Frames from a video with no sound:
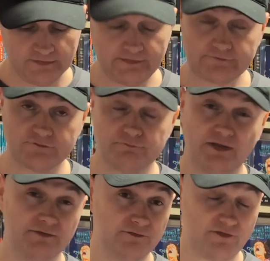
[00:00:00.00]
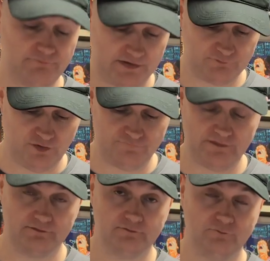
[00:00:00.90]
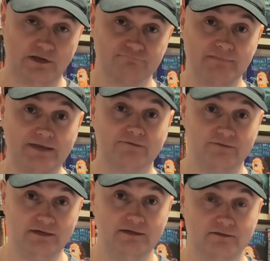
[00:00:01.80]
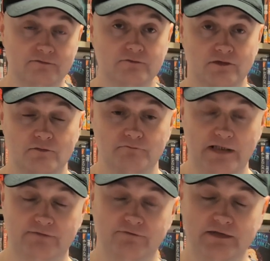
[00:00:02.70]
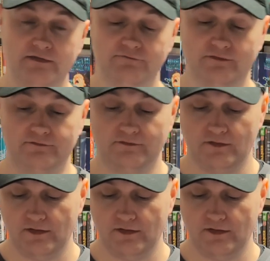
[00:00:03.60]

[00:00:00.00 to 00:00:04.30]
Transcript: Next up, another big movie. We have Maxine. Maxine is in.